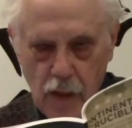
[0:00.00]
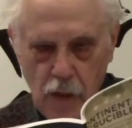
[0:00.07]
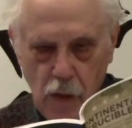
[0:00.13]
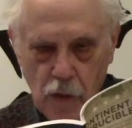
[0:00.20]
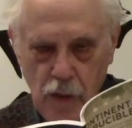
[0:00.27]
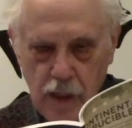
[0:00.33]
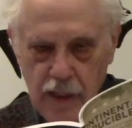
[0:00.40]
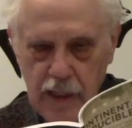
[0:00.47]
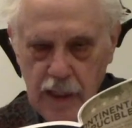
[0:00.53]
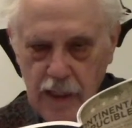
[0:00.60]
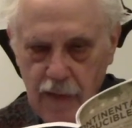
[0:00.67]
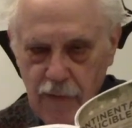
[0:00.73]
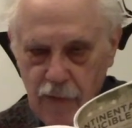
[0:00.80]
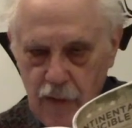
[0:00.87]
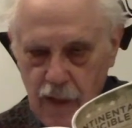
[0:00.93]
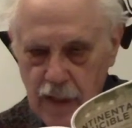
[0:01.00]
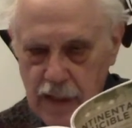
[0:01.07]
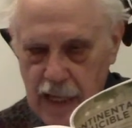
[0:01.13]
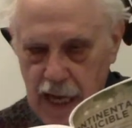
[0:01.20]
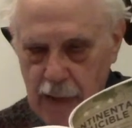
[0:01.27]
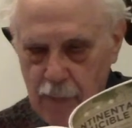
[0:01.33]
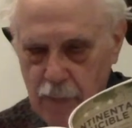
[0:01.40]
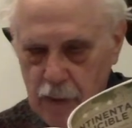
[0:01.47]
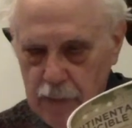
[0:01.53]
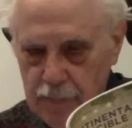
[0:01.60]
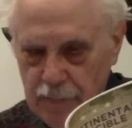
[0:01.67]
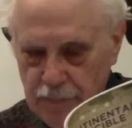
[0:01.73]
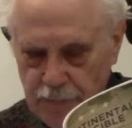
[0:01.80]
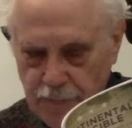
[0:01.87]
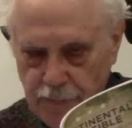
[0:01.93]
So just to give you an
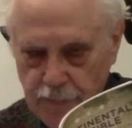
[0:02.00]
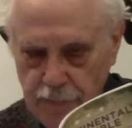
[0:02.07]
example,